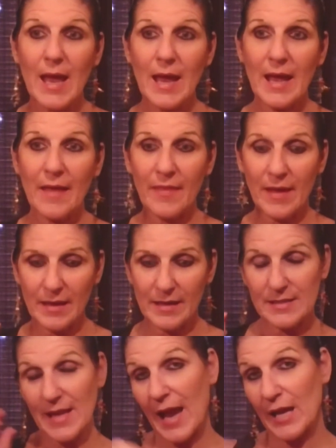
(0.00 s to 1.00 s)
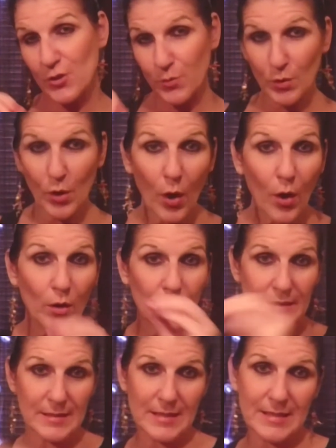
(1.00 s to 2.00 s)
and that its actual goal
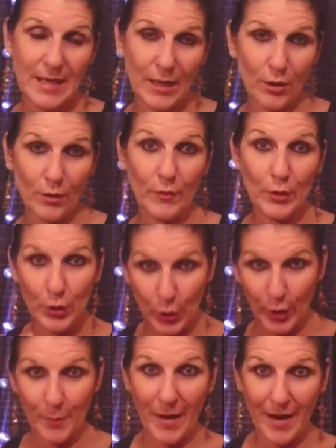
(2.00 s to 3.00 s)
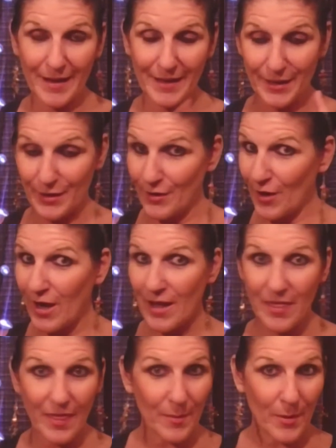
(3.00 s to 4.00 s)
is to take over your body,
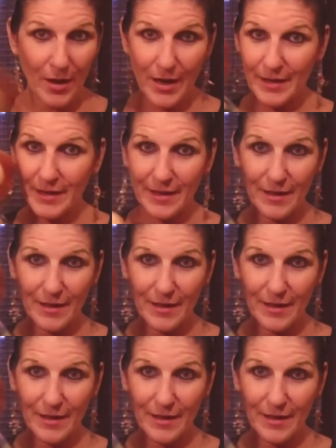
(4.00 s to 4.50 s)
not the body